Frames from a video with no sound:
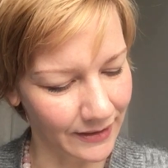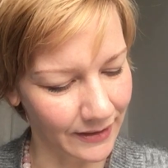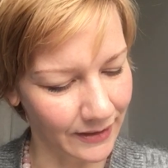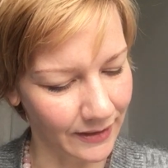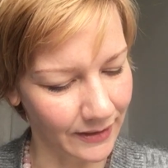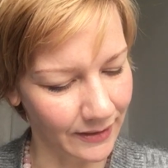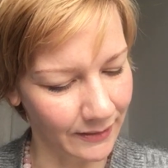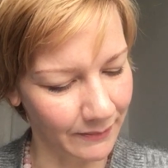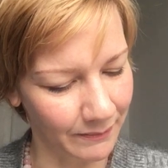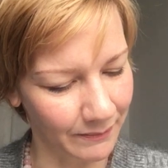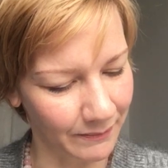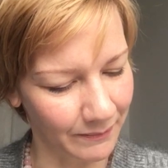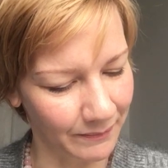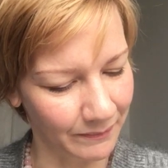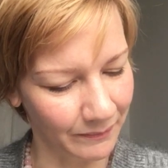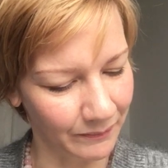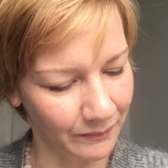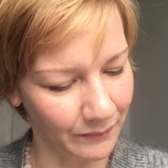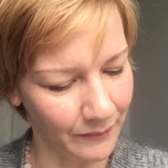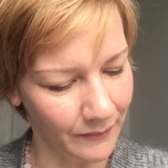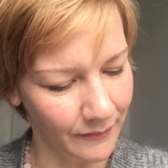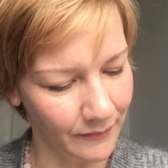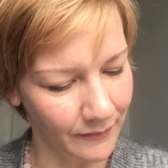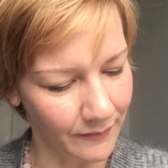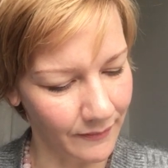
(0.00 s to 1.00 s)

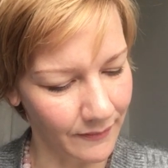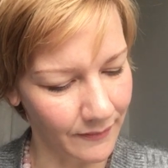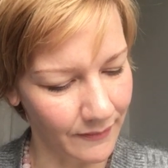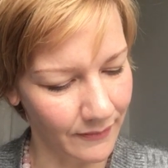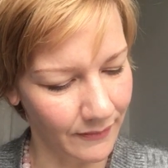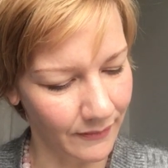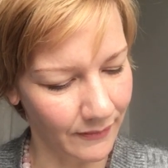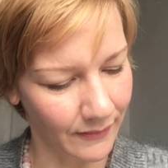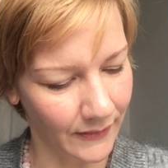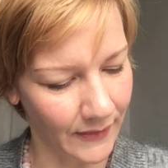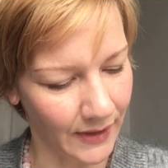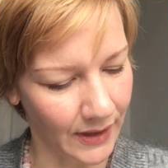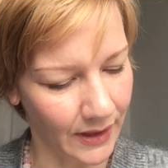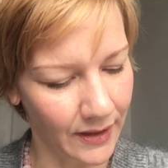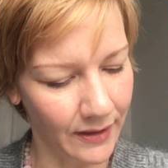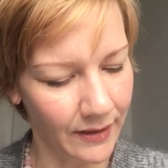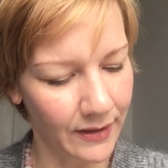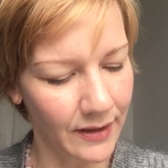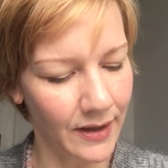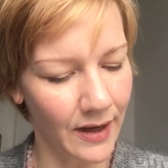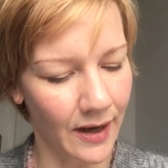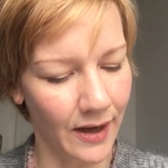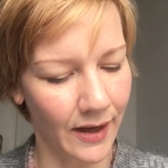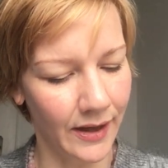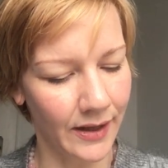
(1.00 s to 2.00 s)
Um, in
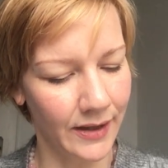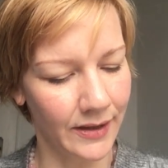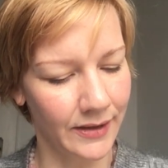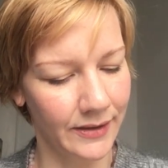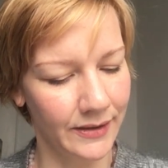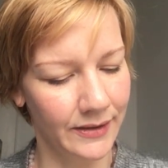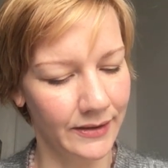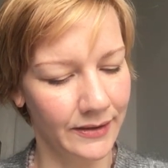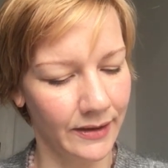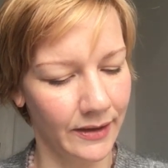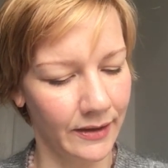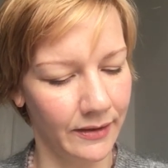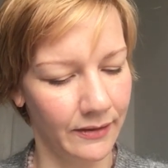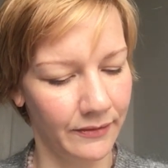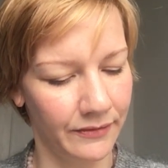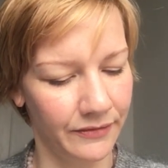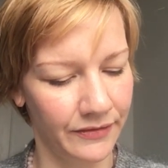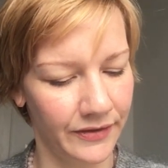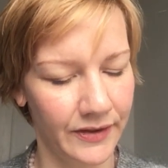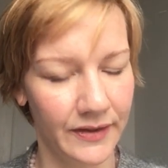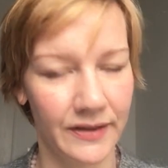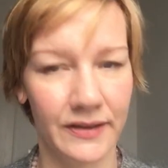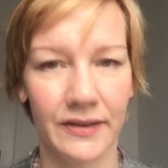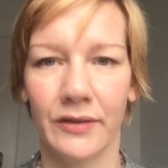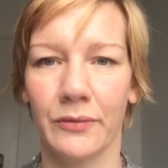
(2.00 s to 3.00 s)
the Isles and
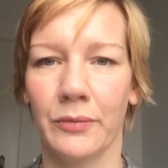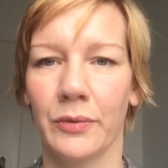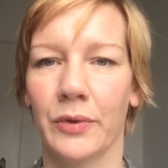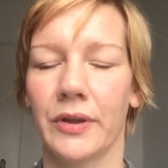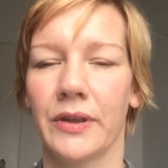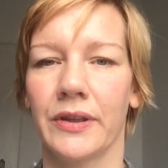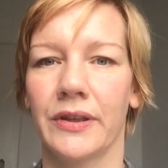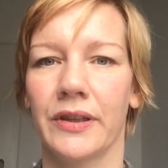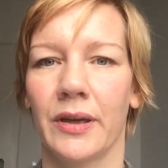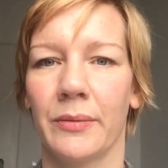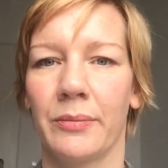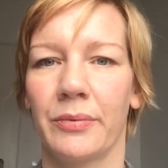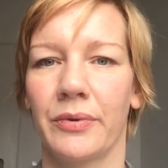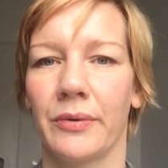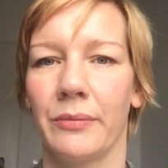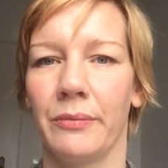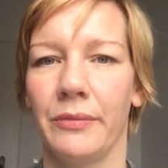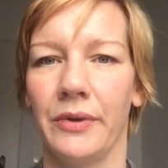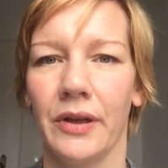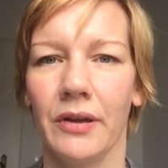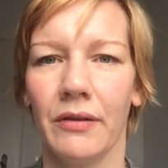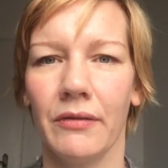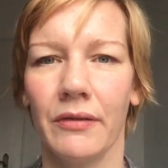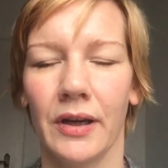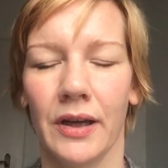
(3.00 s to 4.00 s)
Finsterworld are
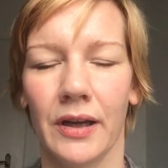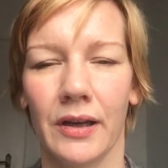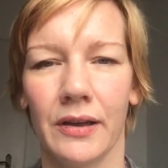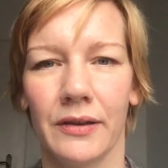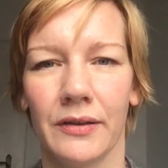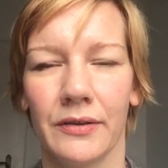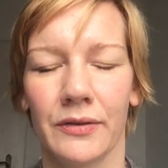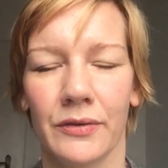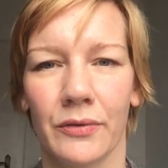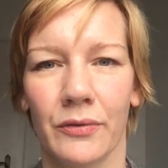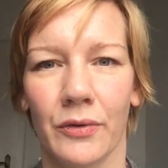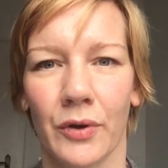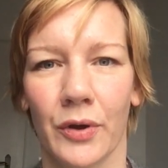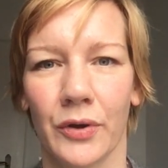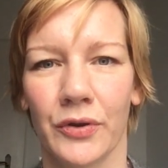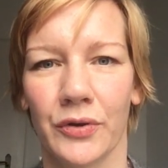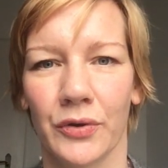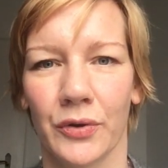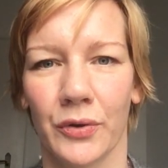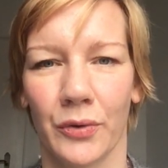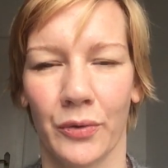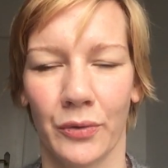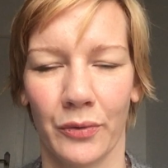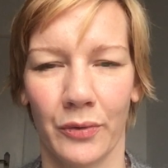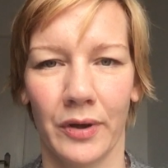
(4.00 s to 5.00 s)
premiering in
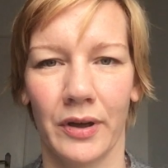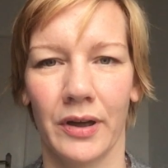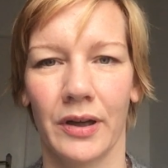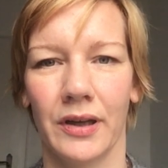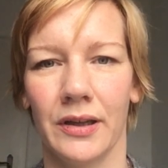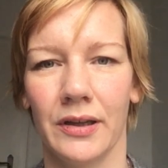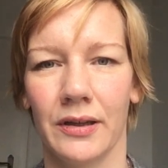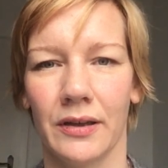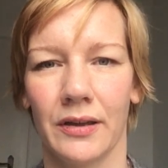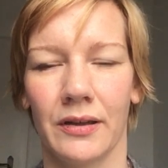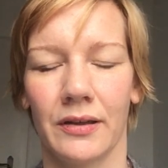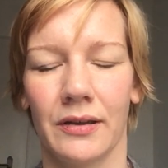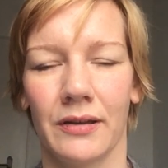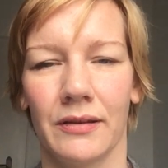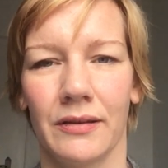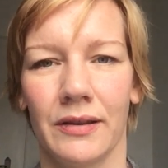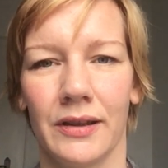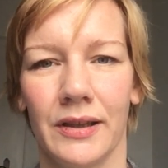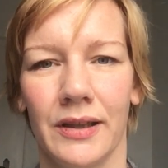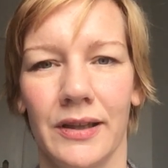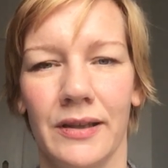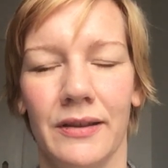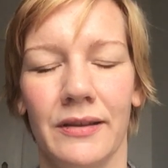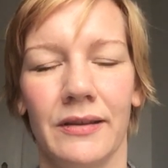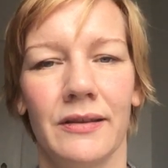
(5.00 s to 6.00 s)
Toronto uh,
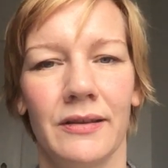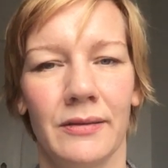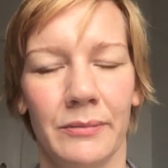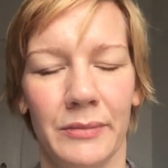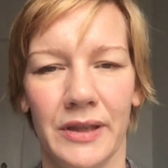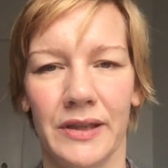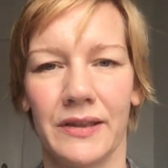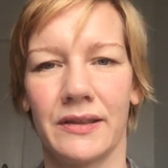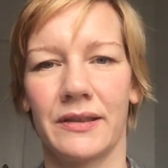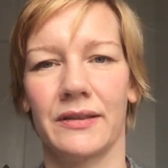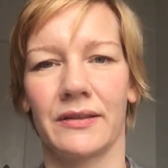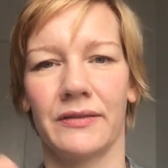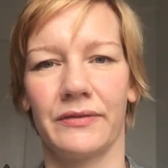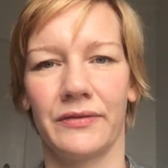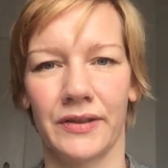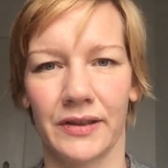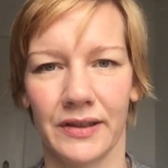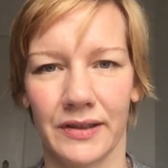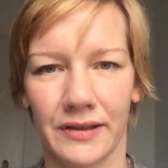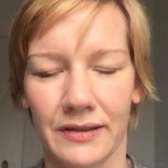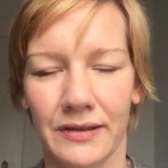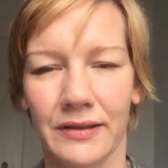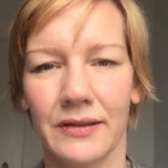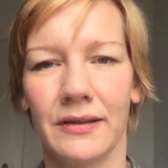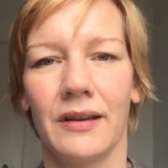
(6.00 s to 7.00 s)
in the midst of
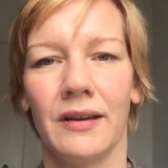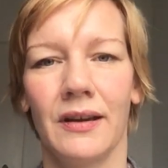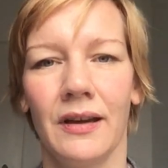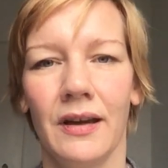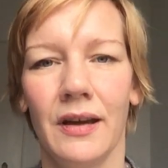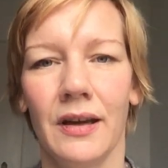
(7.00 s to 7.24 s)
this